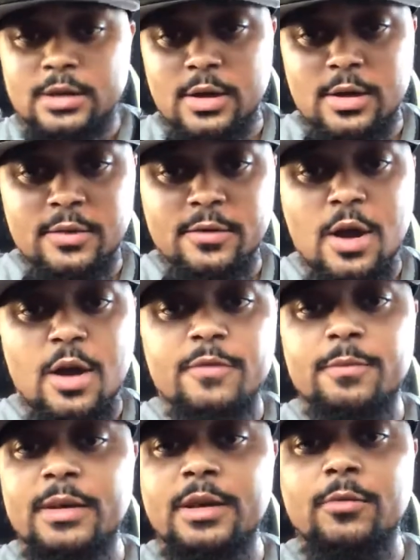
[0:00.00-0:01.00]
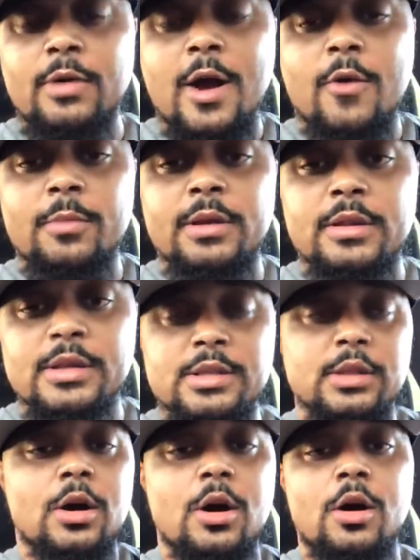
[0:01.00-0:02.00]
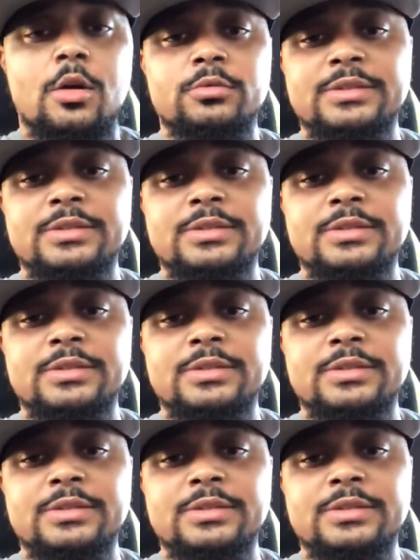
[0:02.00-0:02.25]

y'all if y'all have been around with me this long.